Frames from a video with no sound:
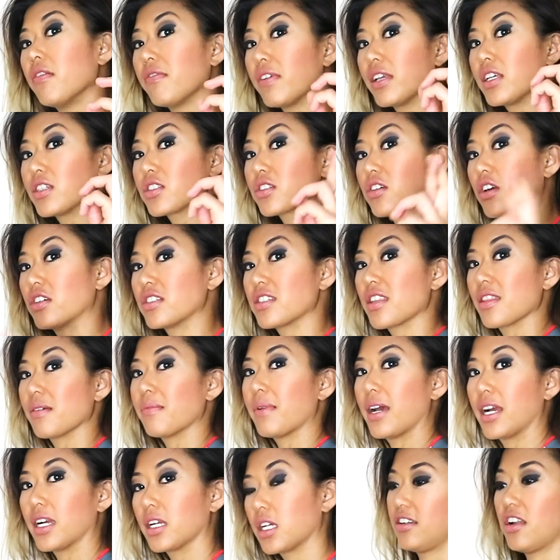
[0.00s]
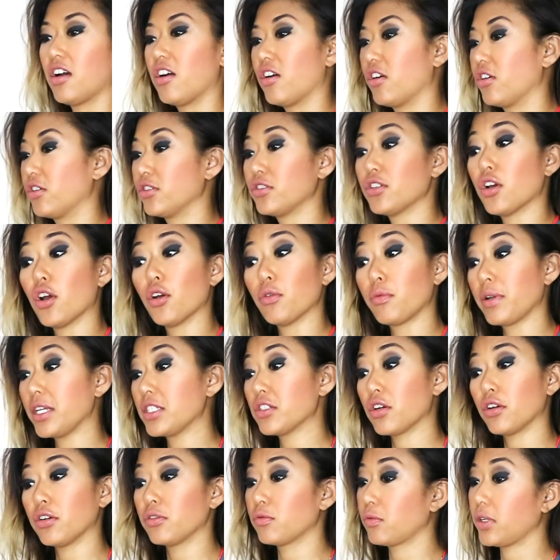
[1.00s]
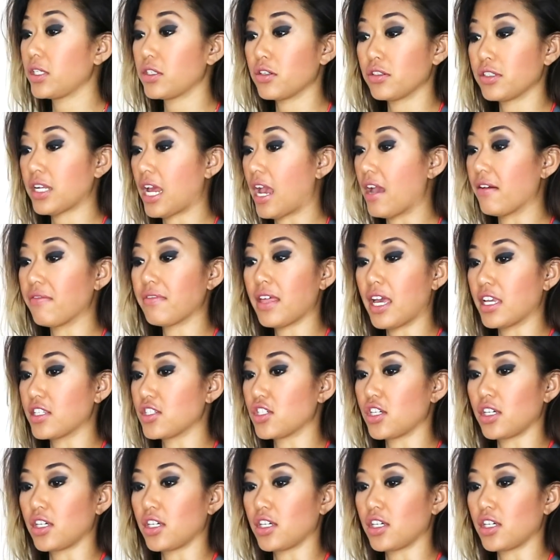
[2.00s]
Fingers crossed at the back. No, we don't have that